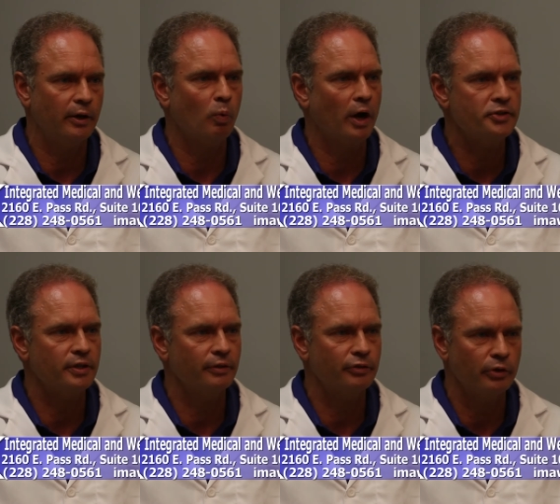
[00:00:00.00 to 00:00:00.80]
here
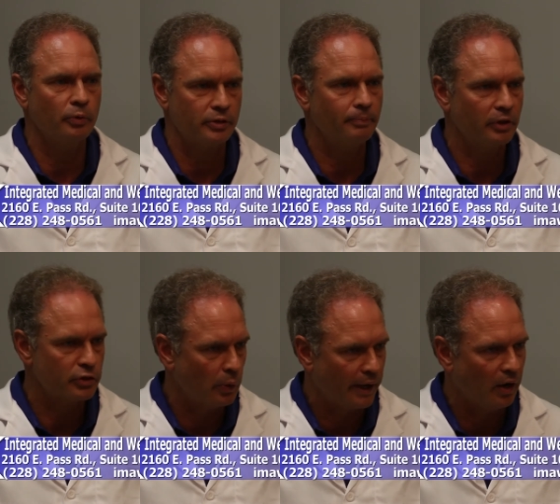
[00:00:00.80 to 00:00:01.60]
watching this know
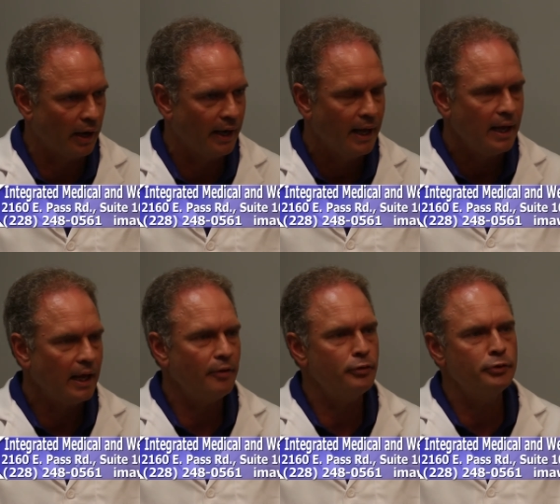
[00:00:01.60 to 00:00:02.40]
something's going on.
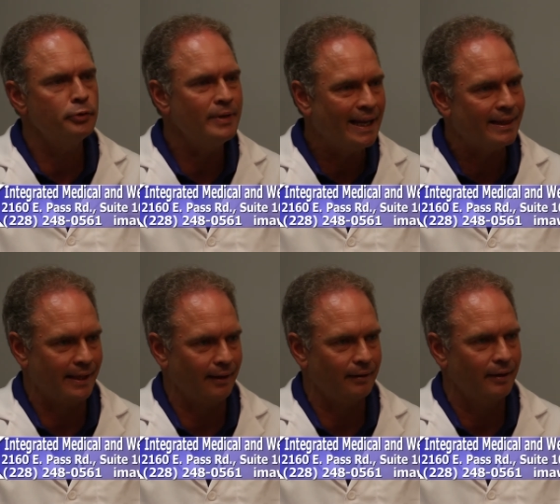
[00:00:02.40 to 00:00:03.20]
If you do
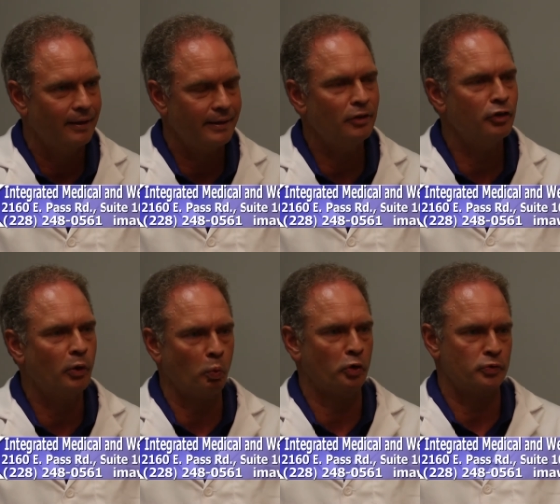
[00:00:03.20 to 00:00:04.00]
nothing, things
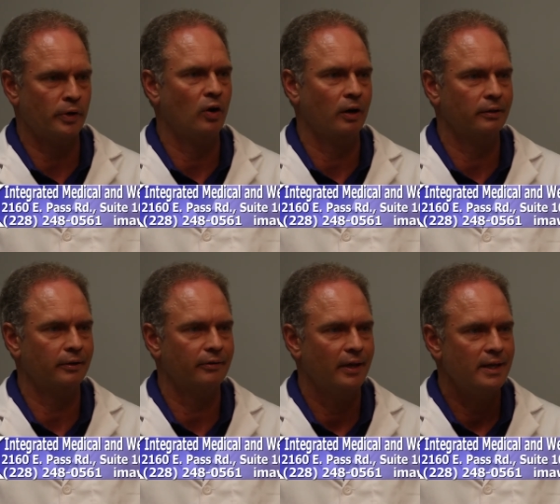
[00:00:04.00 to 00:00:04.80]
get worse
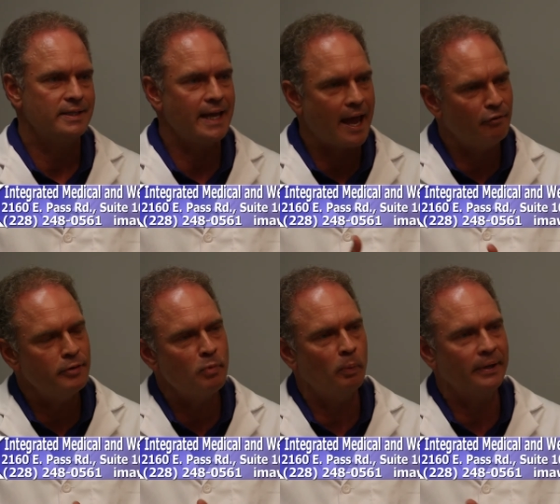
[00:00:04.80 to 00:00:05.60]
regardless. See,
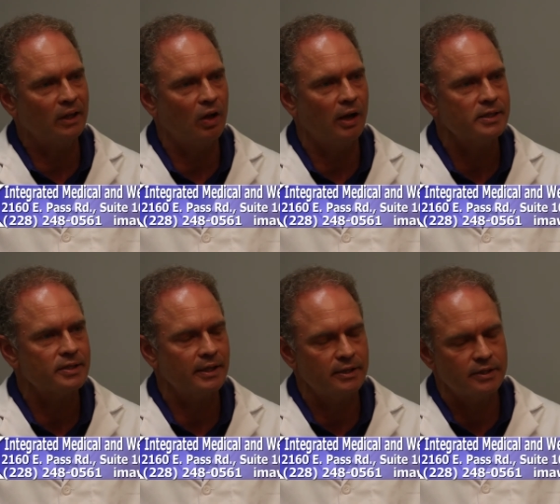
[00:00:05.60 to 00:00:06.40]
every moment
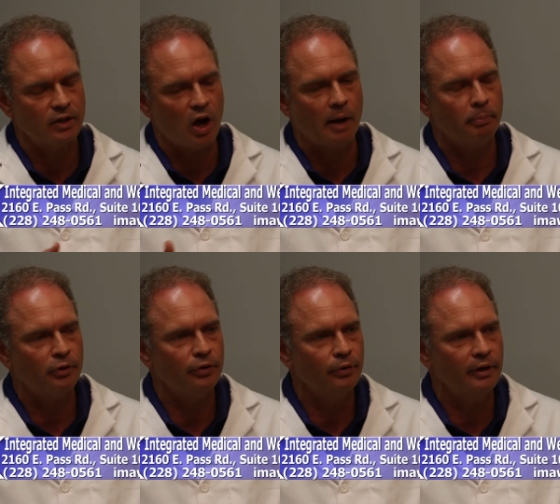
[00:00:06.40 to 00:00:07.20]
lost is an
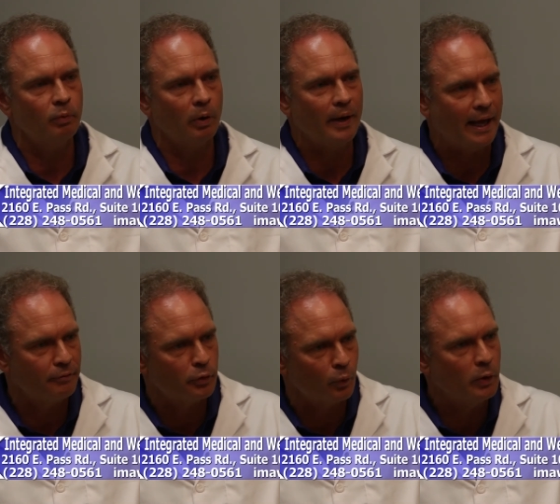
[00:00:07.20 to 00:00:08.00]
opportunity where we
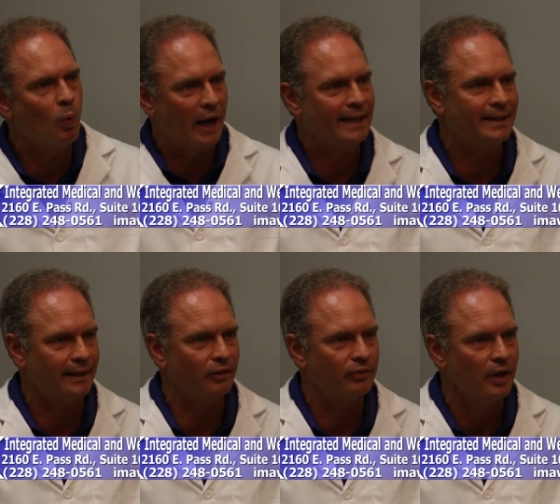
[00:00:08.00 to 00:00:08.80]
have to rewind
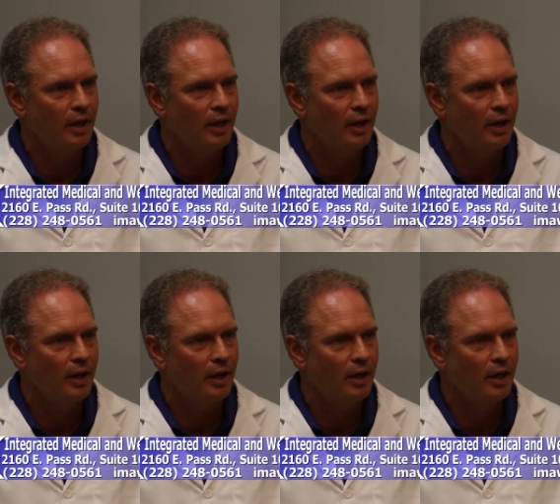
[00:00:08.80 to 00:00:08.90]
things.